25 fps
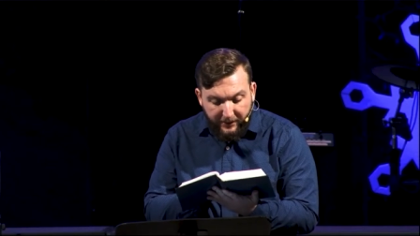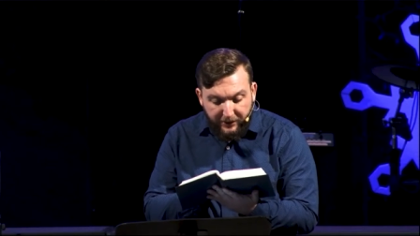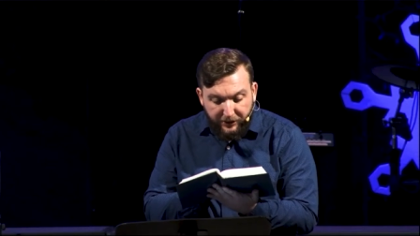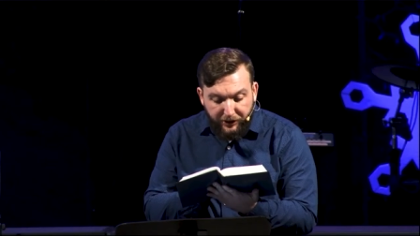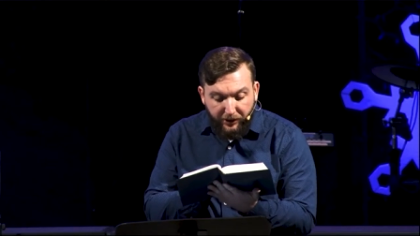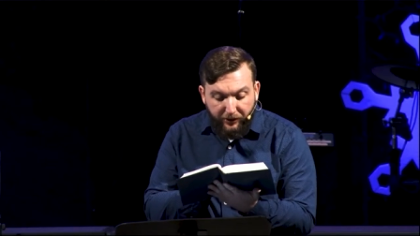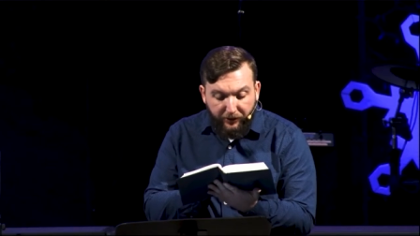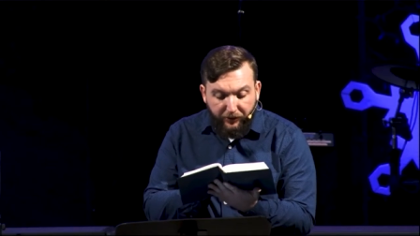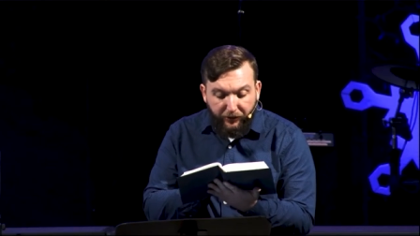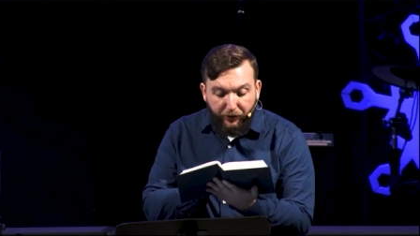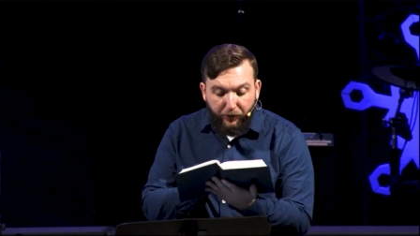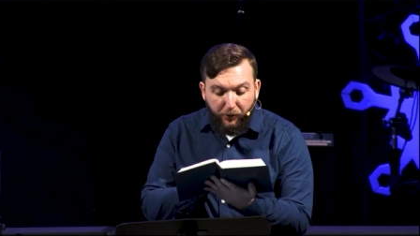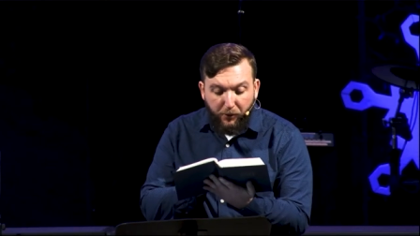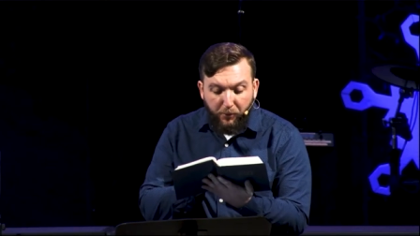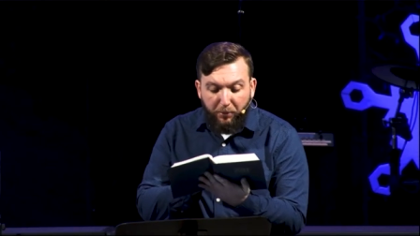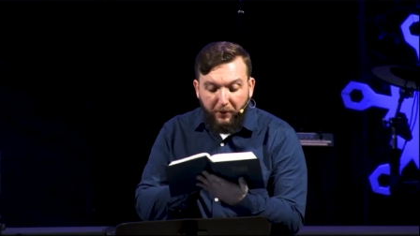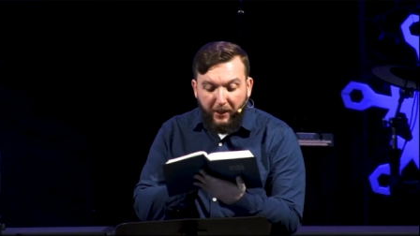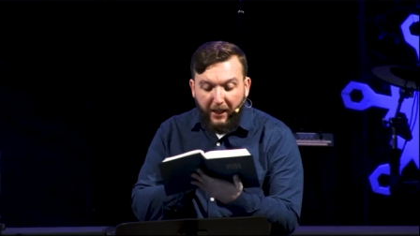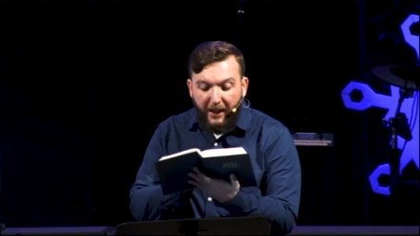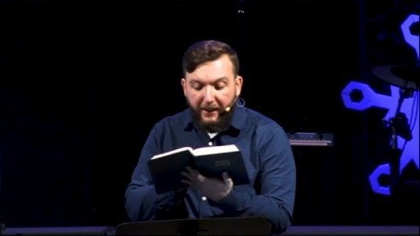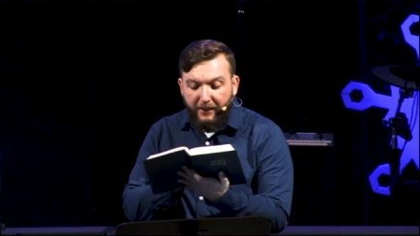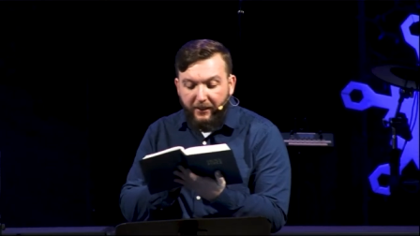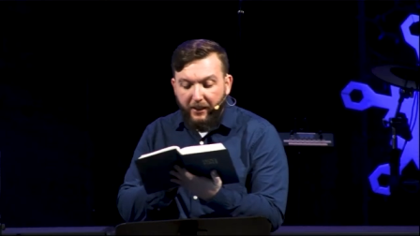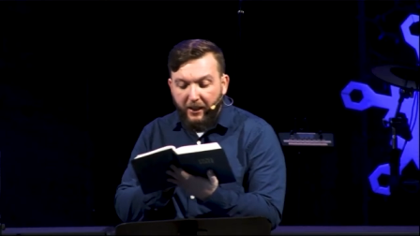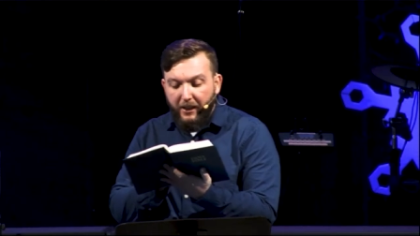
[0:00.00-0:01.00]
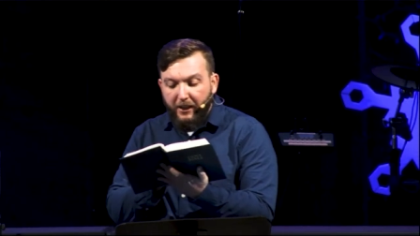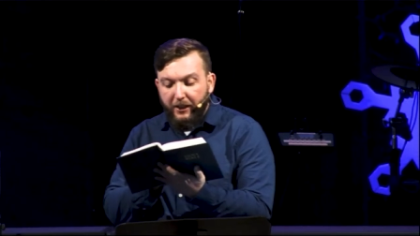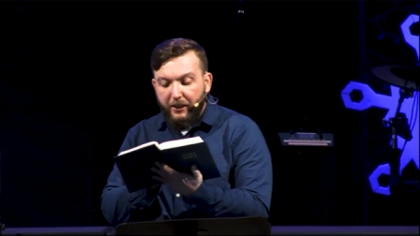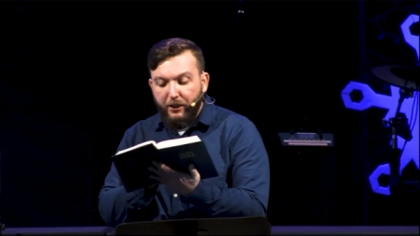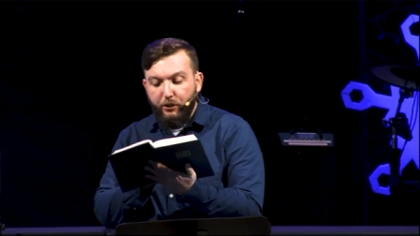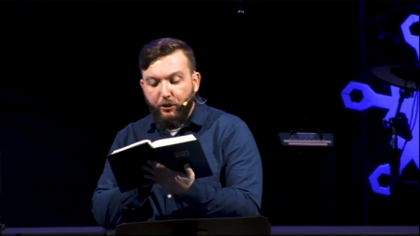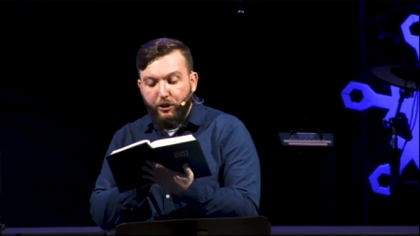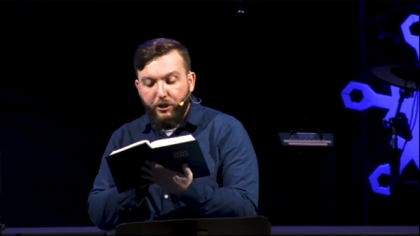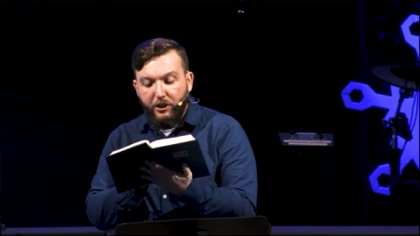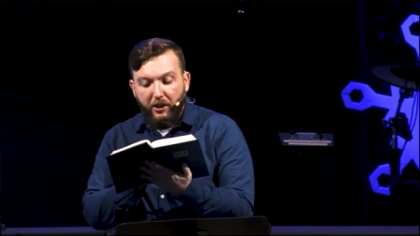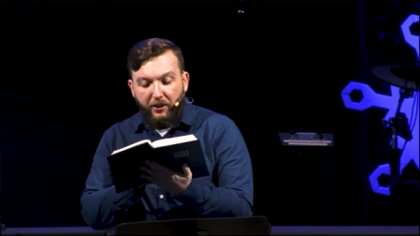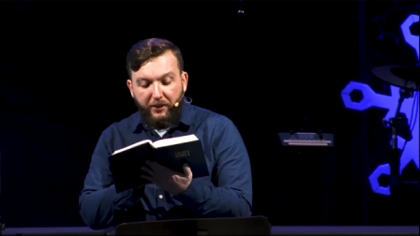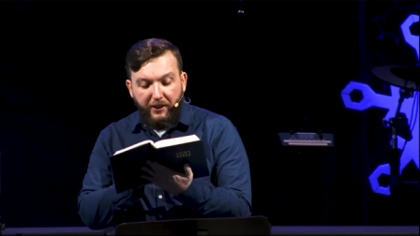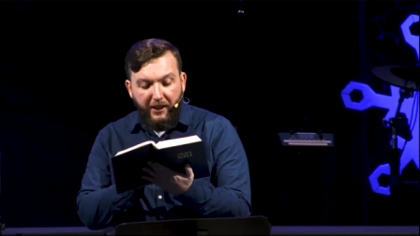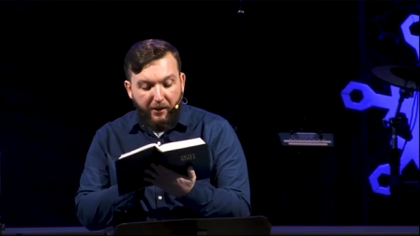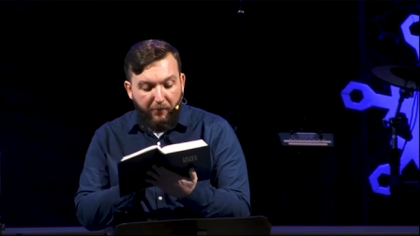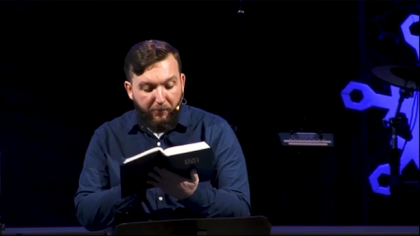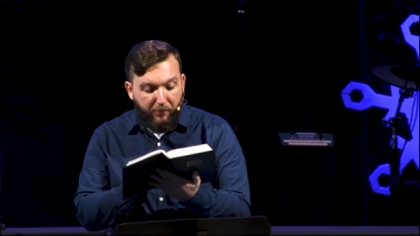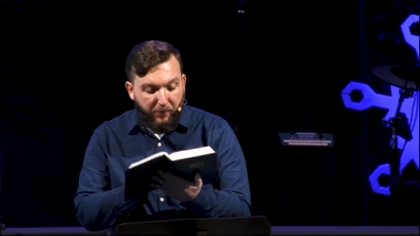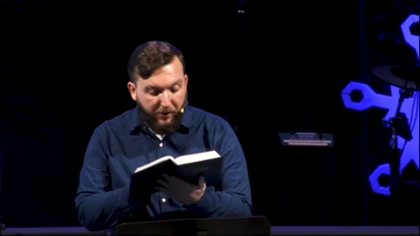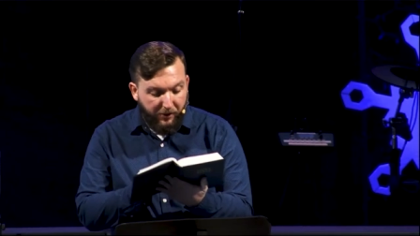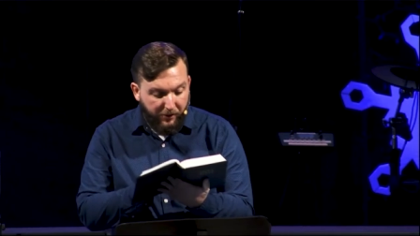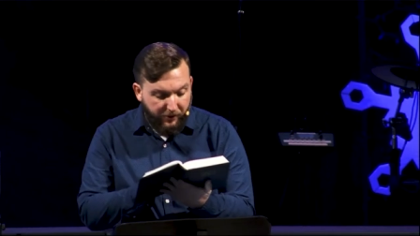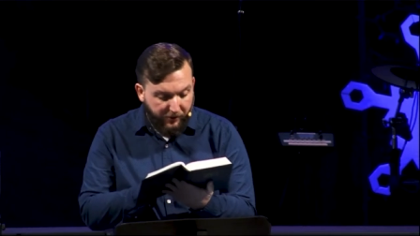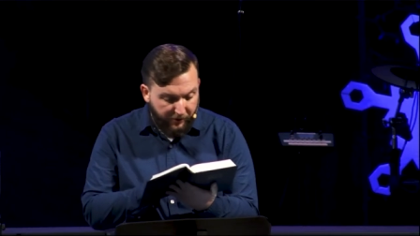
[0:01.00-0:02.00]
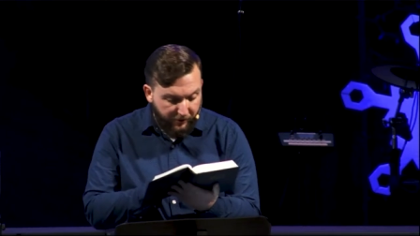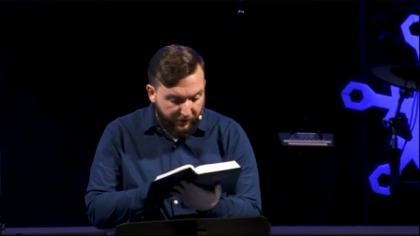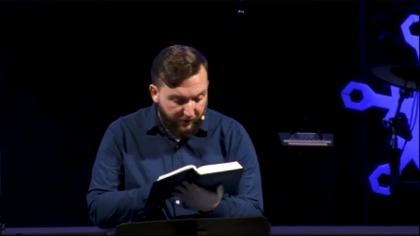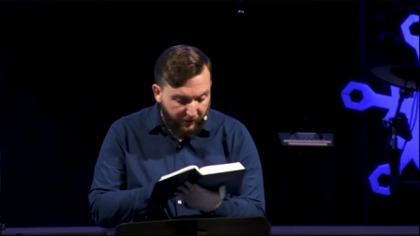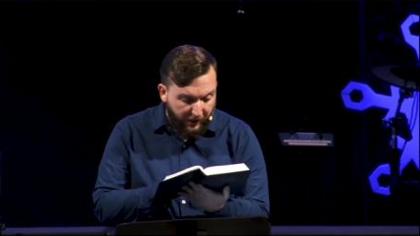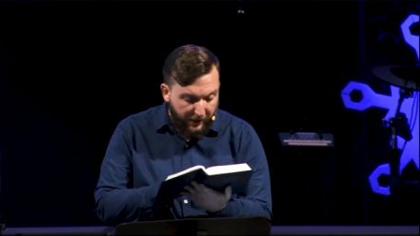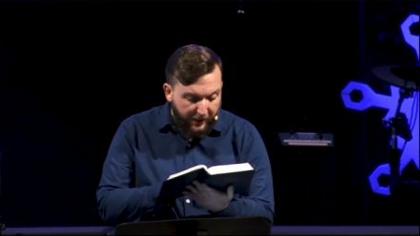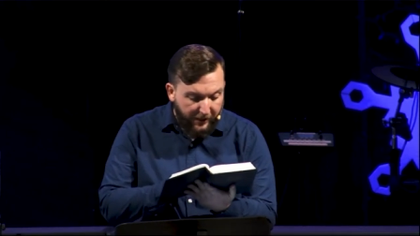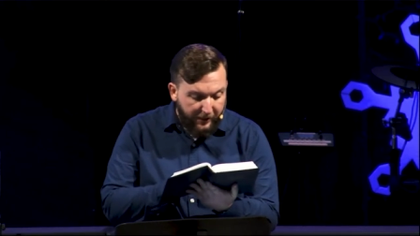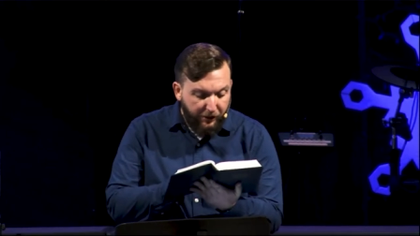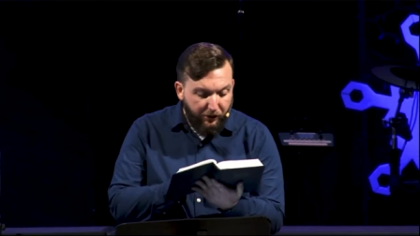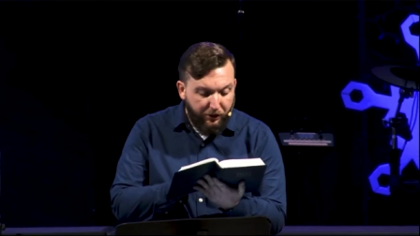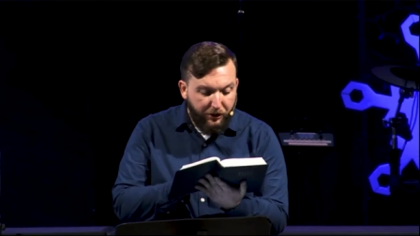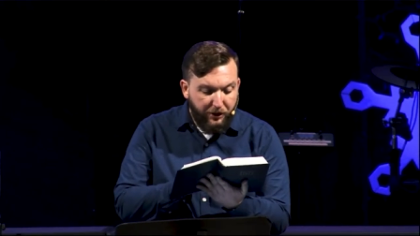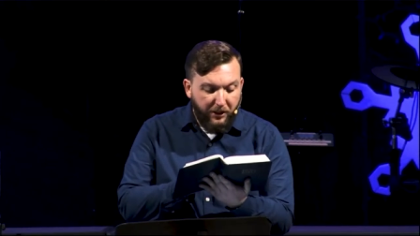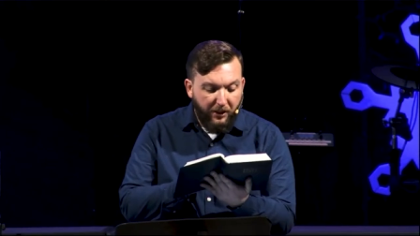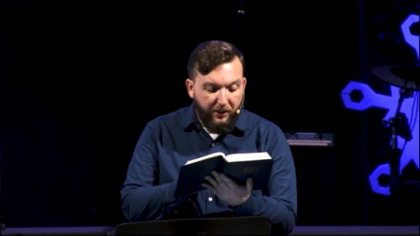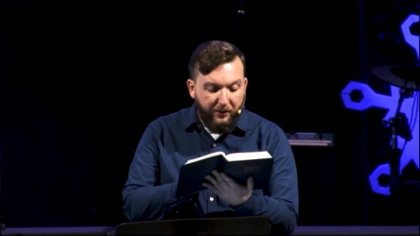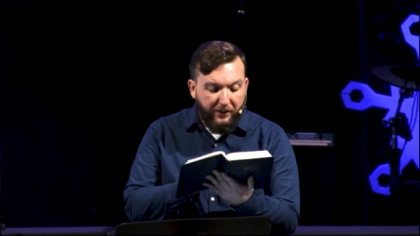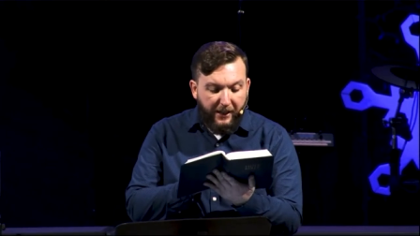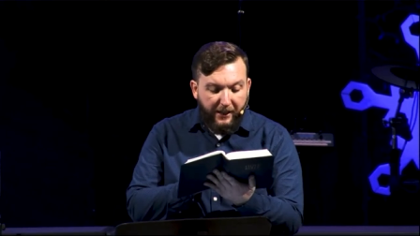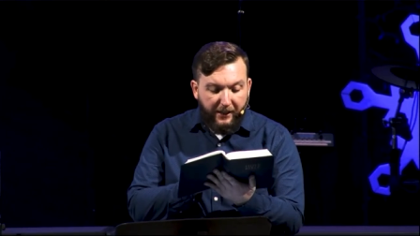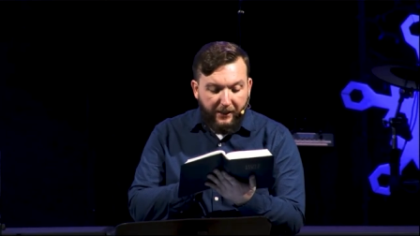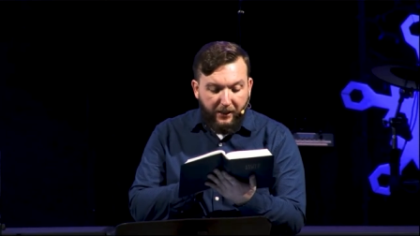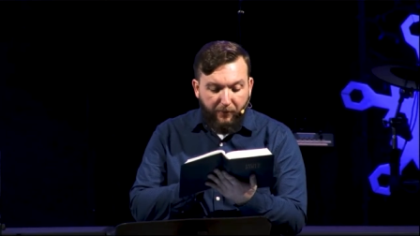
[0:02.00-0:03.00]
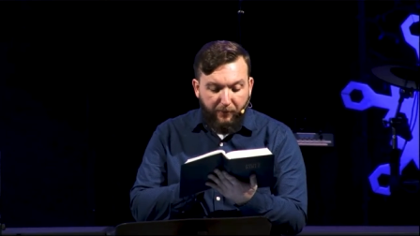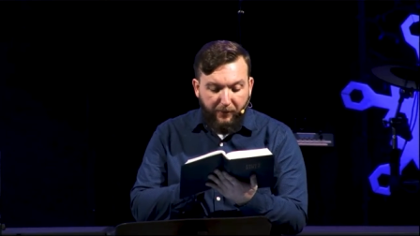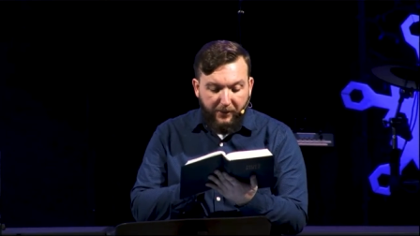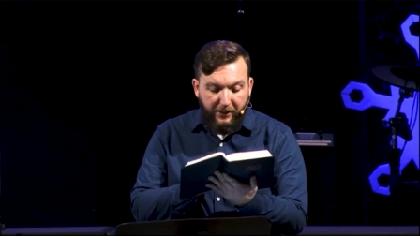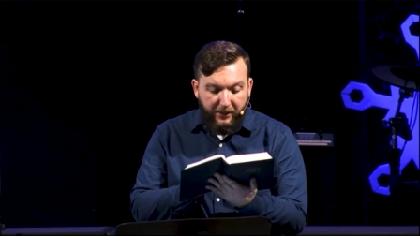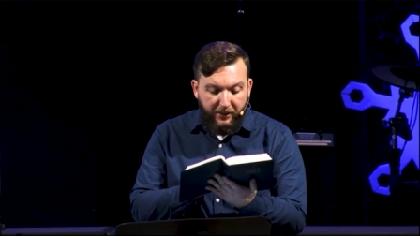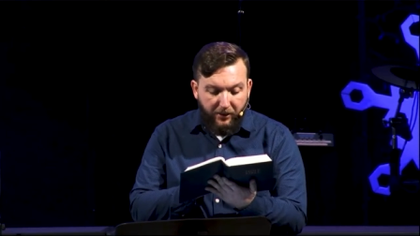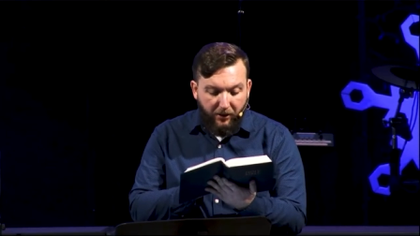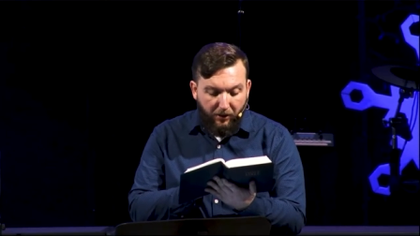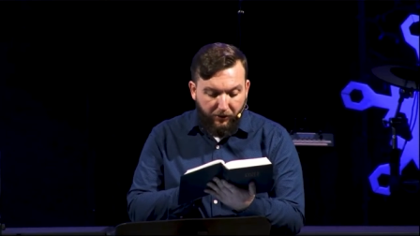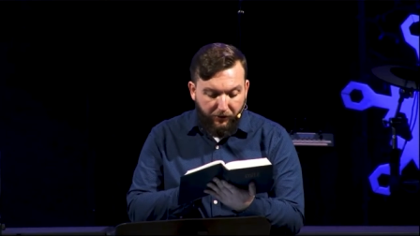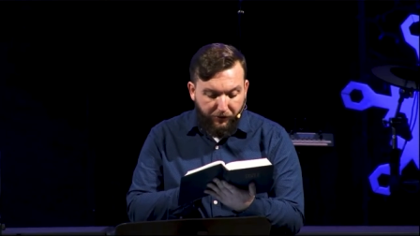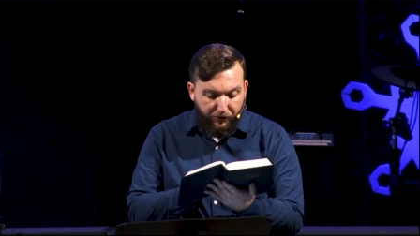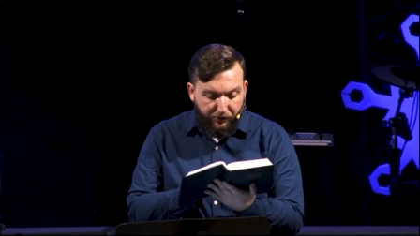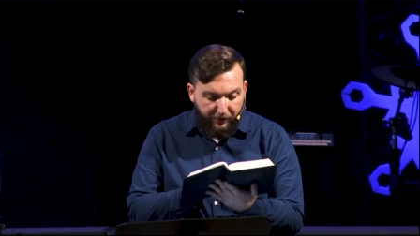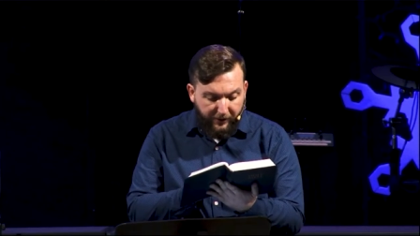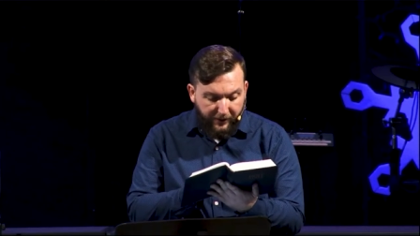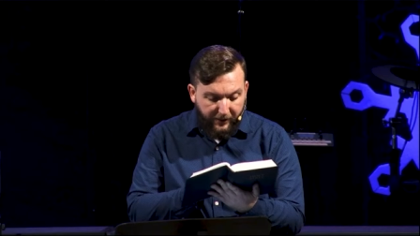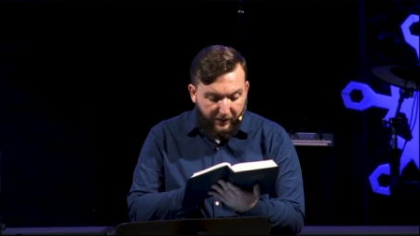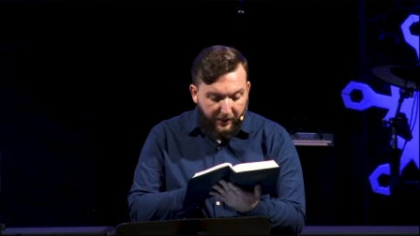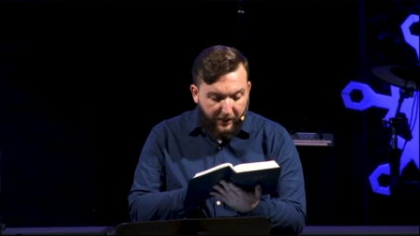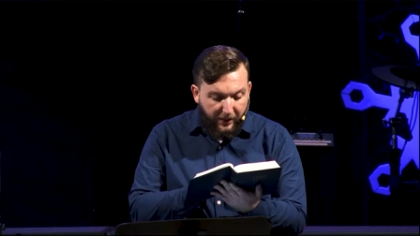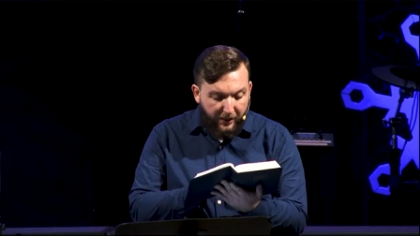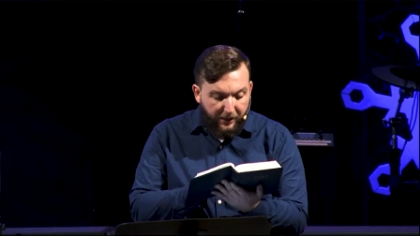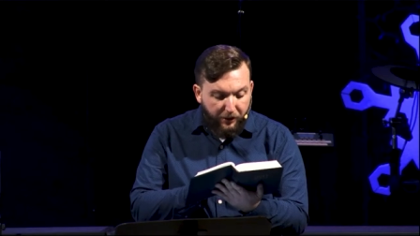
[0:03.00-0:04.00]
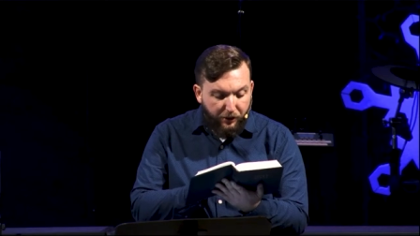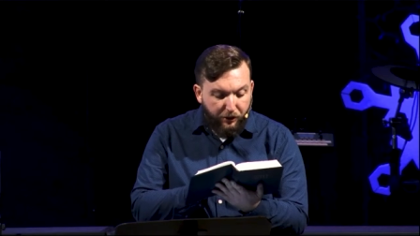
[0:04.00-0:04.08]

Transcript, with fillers: Jesus replied, You shall not murder, you shall not commit adultery,